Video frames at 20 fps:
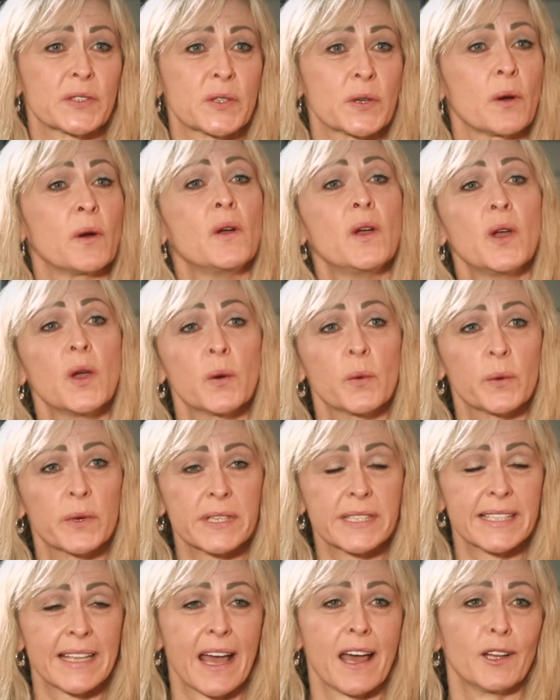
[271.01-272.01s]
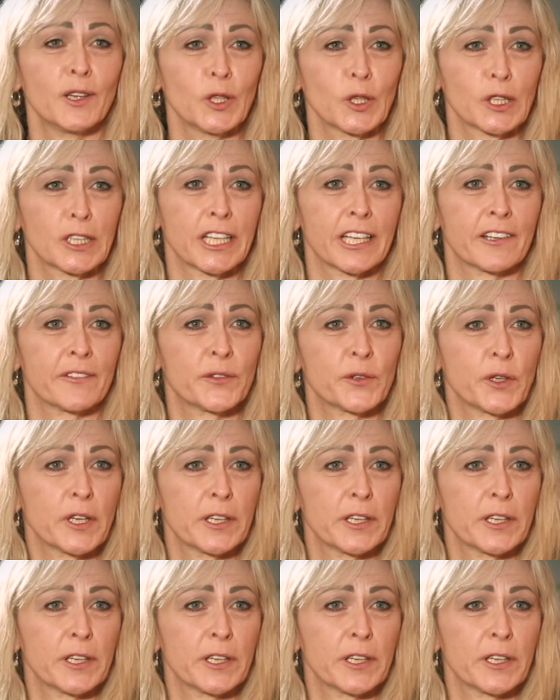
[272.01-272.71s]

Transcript: So what does that look like for